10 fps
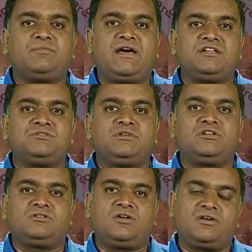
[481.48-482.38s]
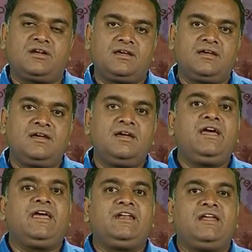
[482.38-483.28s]
Management Authority
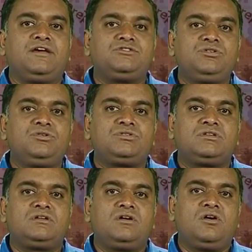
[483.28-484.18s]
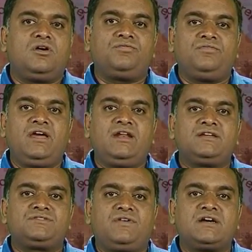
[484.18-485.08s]
in execution of
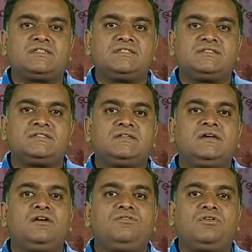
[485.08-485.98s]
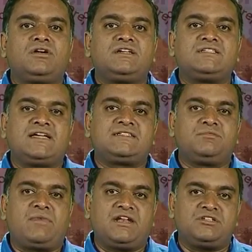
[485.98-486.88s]
various functions for disaster
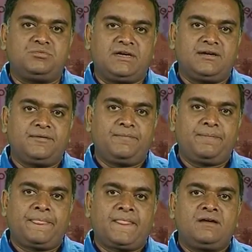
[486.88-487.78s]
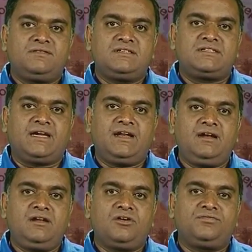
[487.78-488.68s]
management. The
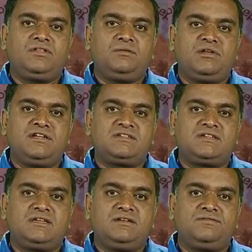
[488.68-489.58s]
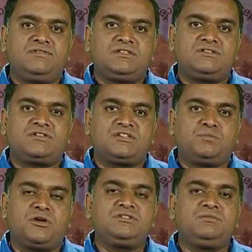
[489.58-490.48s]
secretary of the ministry, which is
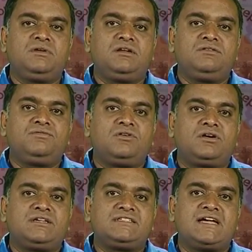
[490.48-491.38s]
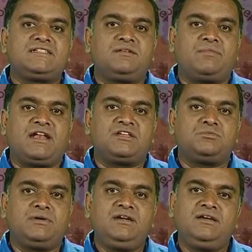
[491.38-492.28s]
responsible for disaster
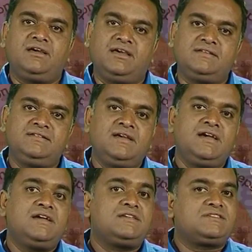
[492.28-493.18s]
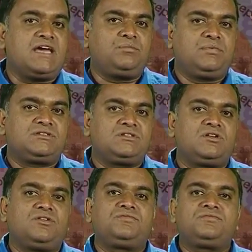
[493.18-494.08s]
management, is chairperson
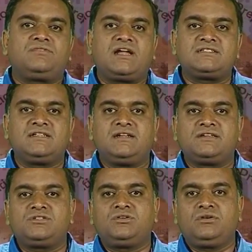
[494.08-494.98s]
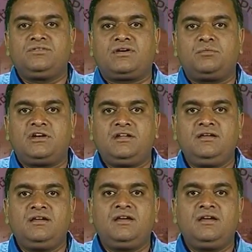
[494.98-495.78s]
of National Executive Committee.